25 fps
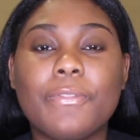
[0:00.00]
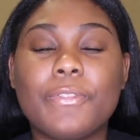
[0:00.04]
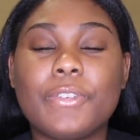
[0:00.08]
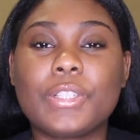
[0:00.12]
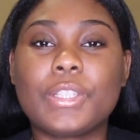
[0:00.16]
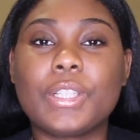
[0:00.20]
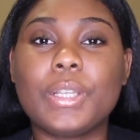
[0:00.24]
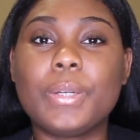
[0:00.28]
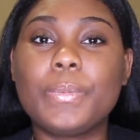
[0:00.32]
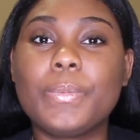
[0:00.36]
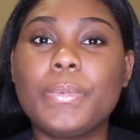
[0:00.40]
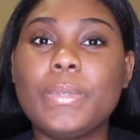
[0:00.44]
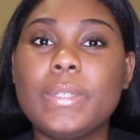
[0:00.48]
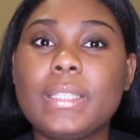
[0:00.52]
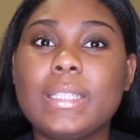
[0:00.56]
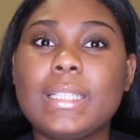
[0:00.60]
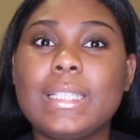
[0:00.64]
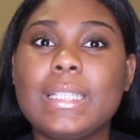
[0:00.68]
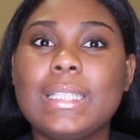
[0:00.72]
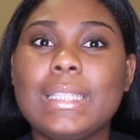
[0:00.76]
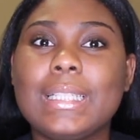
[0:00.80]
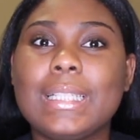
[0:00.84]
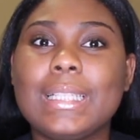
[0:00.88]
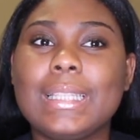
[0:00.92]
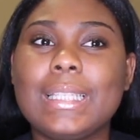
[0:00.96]
For some
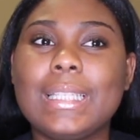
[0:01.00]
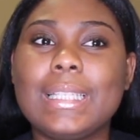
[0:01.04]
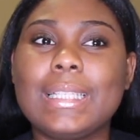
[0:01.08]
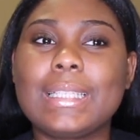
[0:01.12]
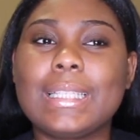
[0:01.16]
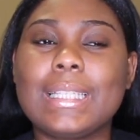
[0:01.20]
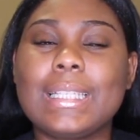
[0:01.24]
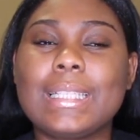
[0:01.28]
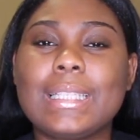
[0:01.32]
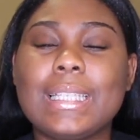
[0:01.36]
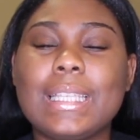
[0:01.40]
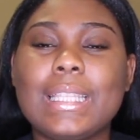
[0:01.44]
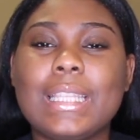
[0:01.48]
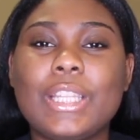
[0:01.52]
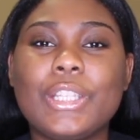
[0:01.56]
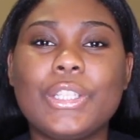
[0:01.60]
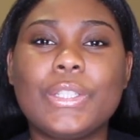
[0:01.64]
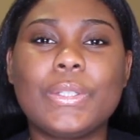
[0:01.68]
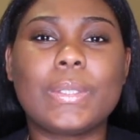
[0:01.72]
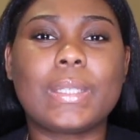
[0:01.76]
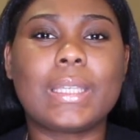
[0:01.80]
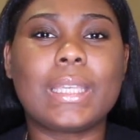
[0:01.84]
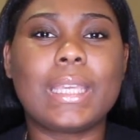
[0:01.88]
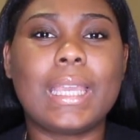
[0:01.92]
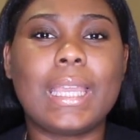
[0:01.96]
reason in the list, it said
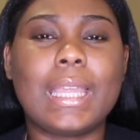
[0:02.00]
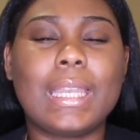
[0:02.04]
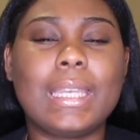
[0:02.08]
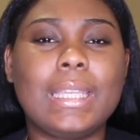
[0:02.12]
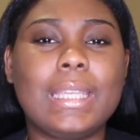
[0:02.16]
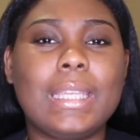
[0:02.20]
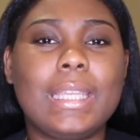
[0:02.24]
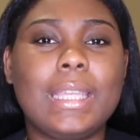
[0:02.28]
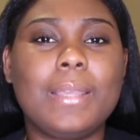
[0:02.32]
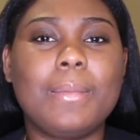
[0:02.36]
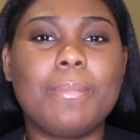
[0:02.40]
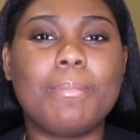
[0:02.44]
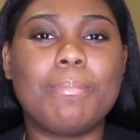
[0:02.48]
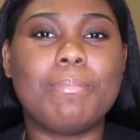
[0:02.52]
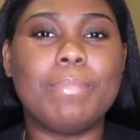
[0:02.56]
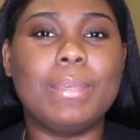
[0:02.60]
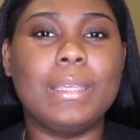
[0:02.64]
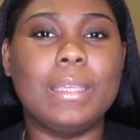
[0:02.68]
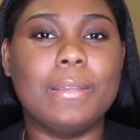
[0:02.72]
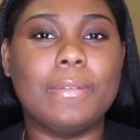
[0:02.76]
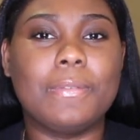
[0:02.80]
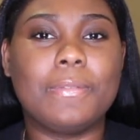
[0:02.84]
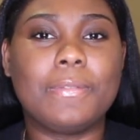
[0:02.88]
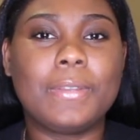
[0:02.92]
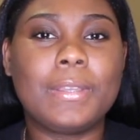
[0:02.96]
that you can eat
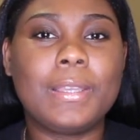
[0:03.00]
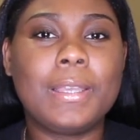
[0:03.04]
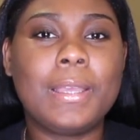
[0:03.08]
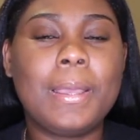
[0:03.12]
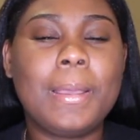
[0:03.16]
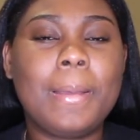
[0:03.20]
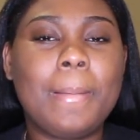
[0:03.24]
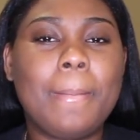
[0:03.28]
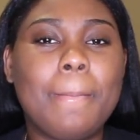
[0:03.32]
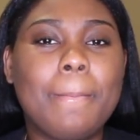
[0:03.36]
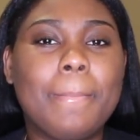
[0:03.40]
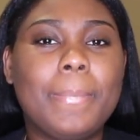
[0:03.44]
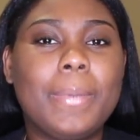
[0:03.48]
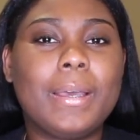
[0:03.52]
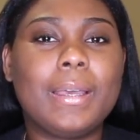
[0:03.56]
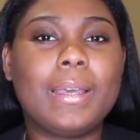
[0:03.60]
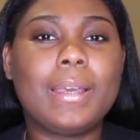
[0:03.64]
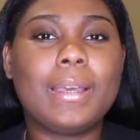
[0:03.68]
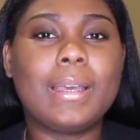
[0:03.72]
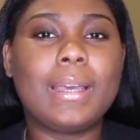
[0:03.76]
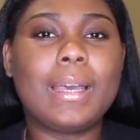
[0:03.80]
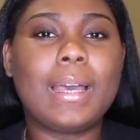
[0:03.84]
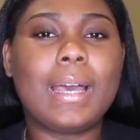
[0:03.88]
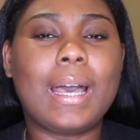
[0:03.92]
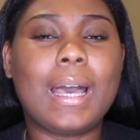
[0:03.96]
beef,
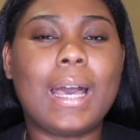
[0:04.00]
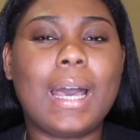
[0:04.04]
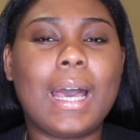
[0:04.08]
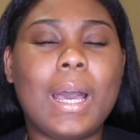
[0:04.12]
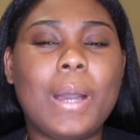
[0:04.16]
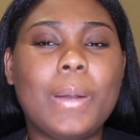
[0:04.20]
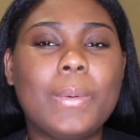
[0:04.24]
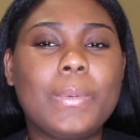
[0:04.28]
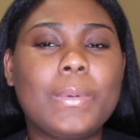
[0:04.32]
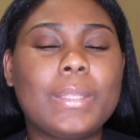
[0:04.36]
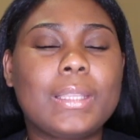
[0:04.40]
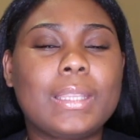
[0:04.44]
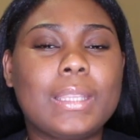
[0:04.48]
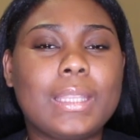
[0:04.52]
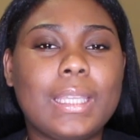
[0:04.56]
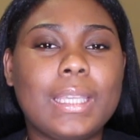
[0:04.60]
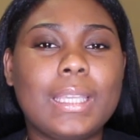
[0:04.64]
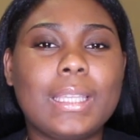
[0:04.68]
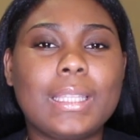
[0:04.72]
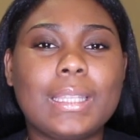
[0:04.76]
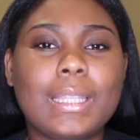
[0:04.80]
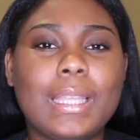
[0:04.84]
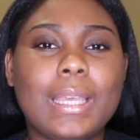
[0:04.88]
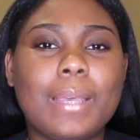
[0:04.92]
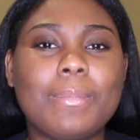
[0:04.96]
but I would
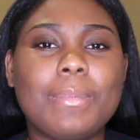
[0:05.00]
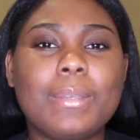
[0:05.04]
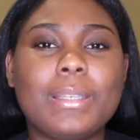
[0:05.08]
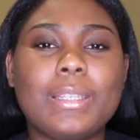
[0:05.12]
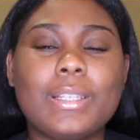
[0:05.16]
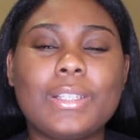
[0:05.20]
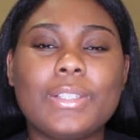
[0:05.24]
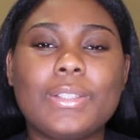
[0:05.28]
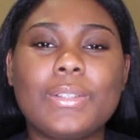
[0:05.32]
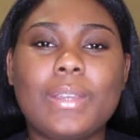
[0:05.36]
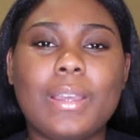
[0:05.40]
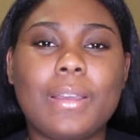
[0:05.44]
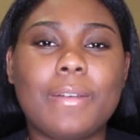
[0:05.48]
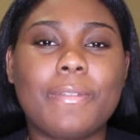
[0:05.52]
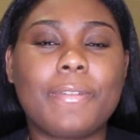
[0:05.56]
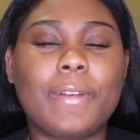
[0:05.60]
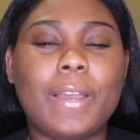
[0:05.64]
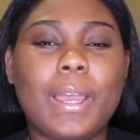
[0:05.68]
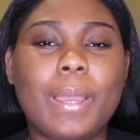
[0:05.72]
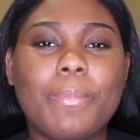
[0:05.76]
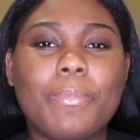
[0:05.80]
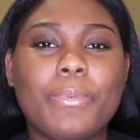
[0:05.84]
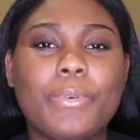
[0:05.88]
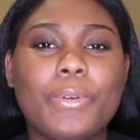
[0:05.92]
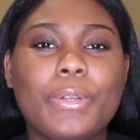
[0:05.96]
think that because you have
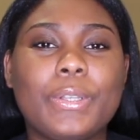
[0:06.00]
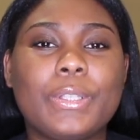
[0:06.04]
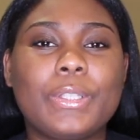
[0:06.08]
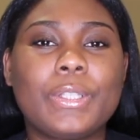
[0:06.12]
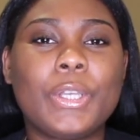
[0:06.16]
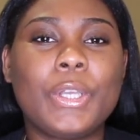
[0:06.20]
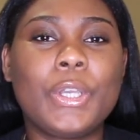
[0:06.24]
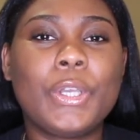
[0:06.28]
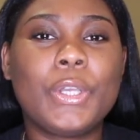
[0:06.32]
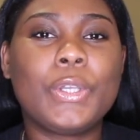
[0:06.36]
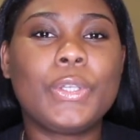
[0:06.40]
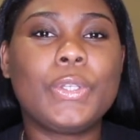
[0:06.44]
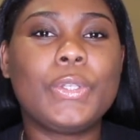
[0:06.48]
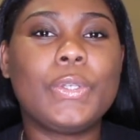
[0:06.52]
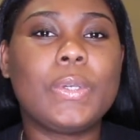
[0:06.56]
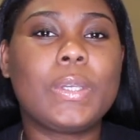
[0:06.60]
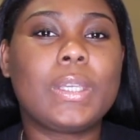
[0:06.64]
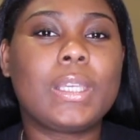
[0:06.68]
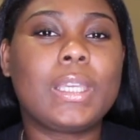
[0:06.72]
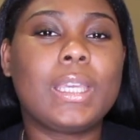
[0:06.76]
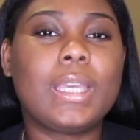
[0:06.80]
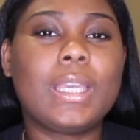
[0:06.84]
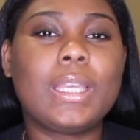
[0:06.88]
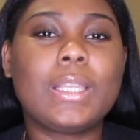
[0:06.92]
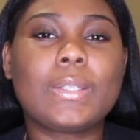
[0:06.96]
fibroids, you
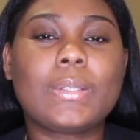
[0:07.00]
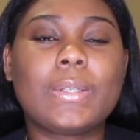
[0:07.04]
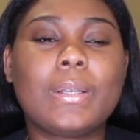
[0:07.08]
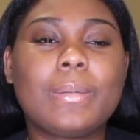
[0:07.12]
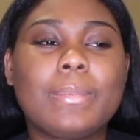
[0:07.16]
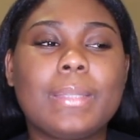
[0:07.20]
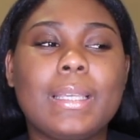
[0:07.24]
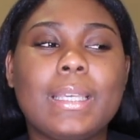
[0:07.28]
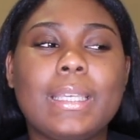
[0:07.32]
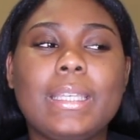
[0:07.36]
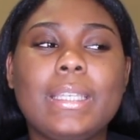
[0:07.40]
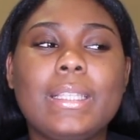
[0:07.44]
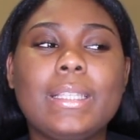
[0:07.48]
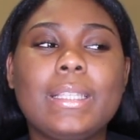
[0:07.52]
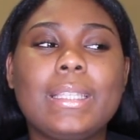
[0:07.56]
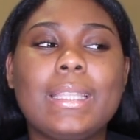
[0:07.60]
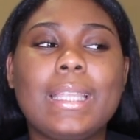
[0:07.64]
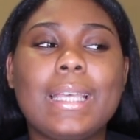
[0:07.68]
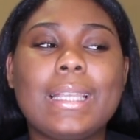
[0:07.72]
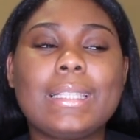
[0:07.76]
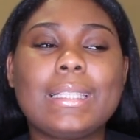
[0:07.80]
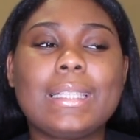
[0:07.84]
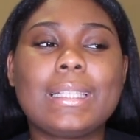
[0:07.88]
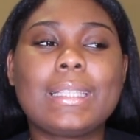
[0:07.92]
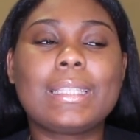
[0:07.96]
can't. So I'm like, either
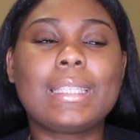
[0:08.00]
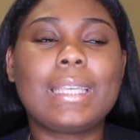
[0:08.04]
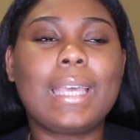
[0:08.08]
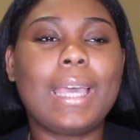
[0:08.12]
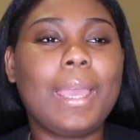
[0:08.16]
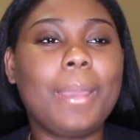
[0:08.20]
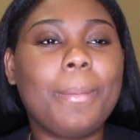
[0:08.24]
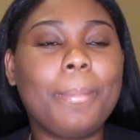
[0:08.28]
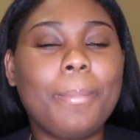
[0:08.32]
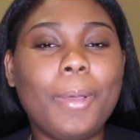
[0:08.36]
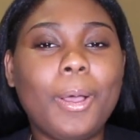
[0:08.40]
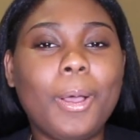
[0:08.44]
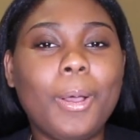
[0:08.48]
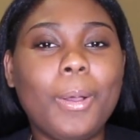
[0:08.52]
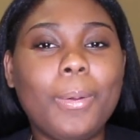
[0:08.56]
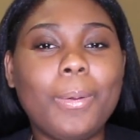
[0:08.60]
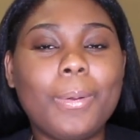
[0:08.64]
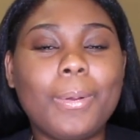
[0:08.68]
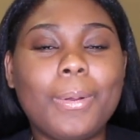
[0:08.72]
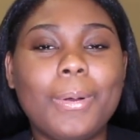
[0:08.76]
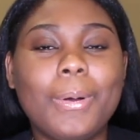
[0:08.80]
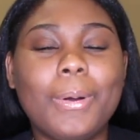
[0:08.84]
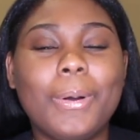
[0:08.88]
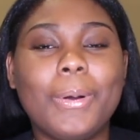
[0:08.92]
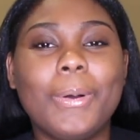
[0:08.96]
that's a
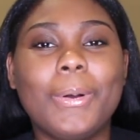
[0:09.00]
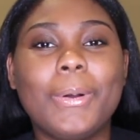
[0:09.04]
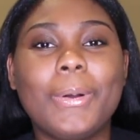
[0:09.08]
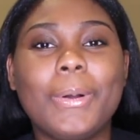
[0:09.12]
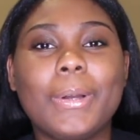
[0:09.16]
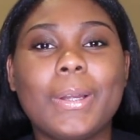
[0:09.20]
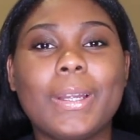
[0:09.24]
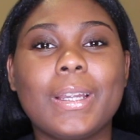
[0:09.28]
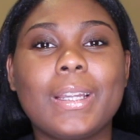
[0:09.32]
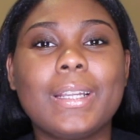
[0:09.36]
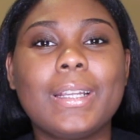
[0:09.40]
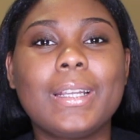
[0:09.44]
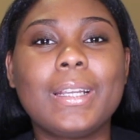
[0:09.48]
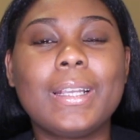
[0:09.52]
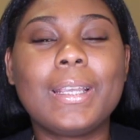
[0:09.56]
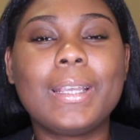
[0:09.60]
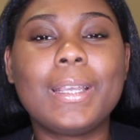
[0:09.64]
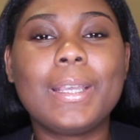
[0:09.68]
typo or